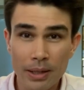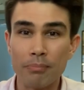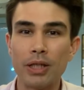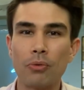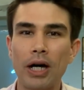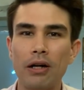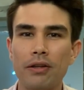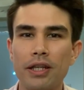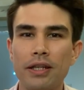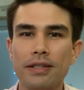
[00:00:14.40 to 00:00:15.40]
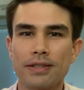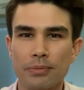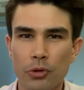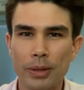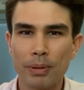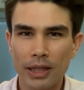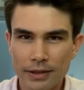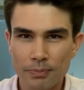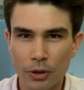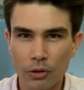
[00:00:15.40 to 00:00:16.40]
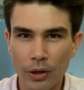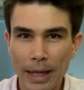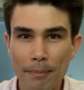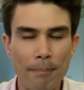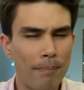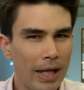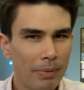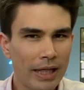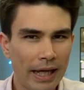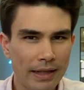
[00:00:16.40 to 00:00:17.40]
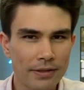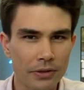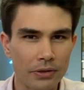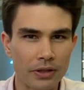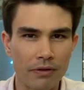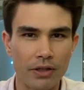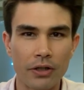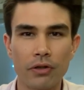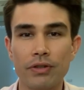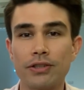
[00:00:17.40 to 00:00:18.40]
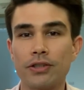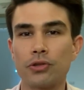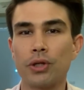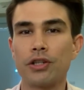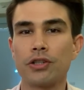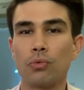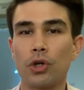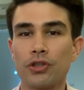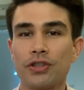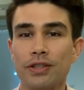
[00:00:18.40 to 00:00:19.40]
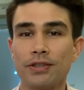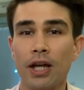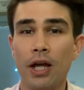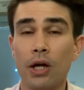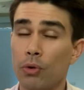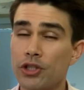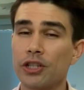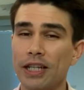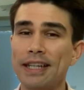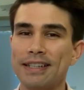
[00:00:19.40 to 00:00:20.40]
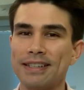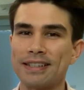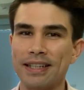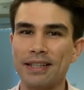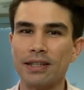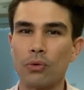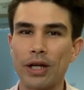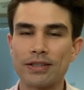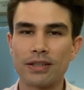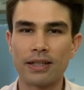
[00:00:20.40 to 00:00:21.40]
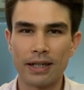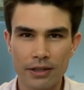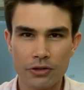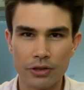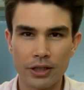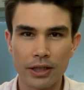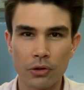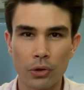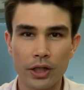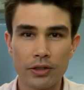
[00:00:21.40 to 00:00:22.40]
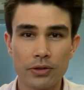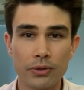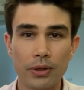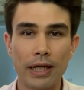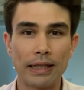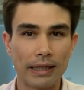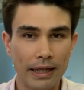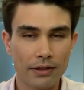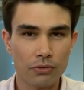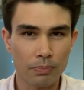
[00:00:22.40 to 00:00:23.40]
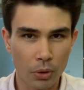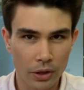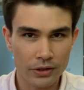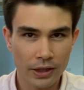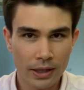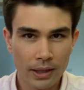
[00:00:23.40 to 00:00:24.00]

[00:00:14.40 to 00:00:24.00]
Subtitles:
Meanwhile, the Samui Plus program may be cancelled if the COVID situation worsens, which it is in the rest of the country, according to a latest report.